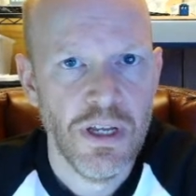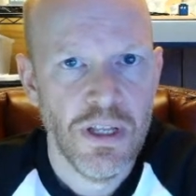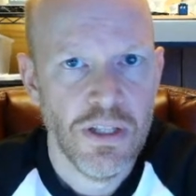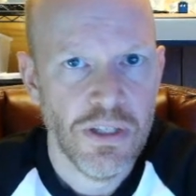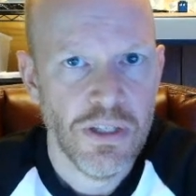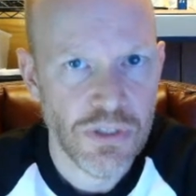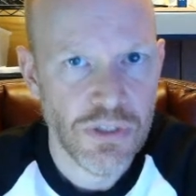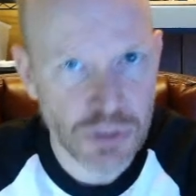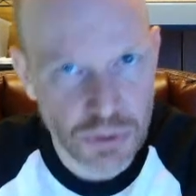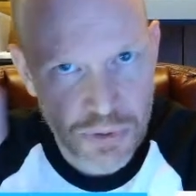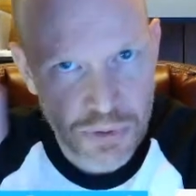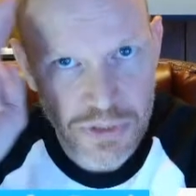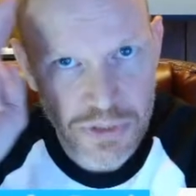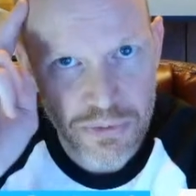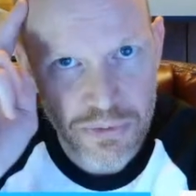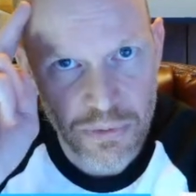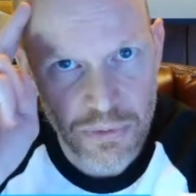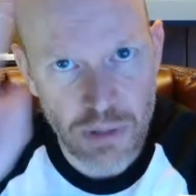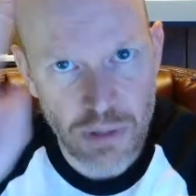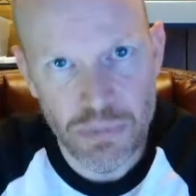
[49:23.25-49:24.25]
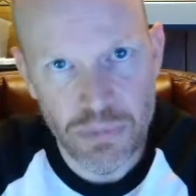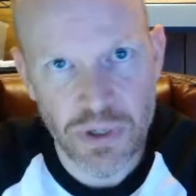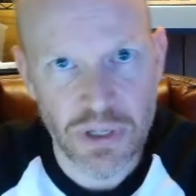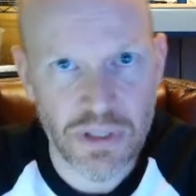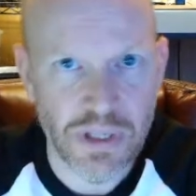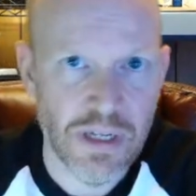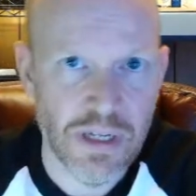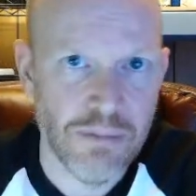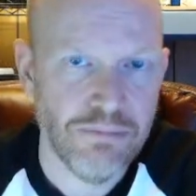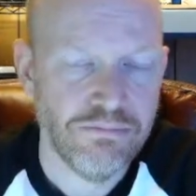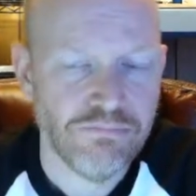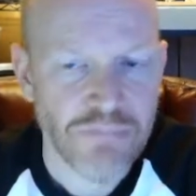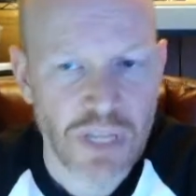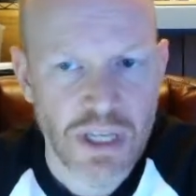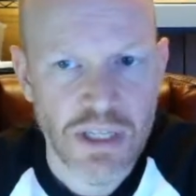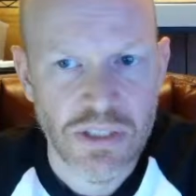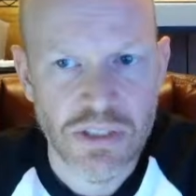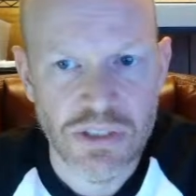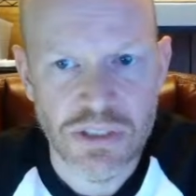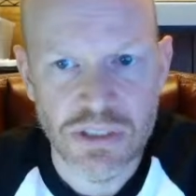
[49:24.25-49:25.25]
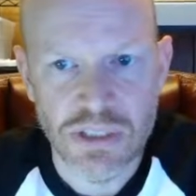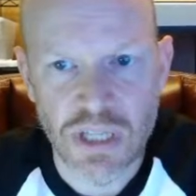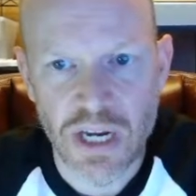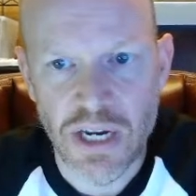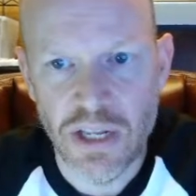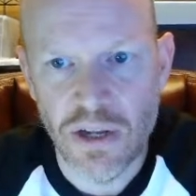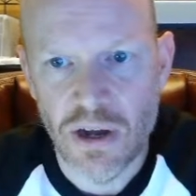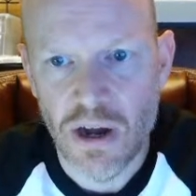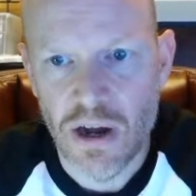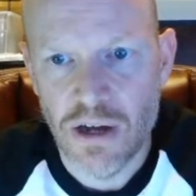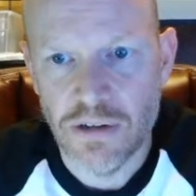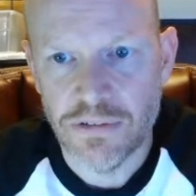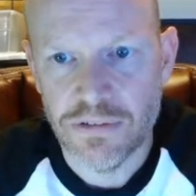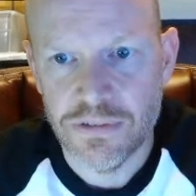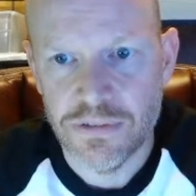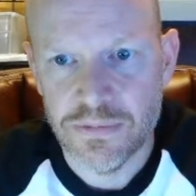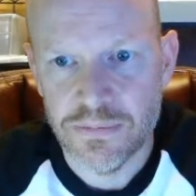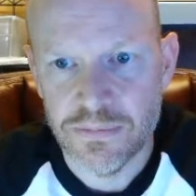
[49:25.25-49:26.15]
This is Chris from the Great Brick Lab, signing off.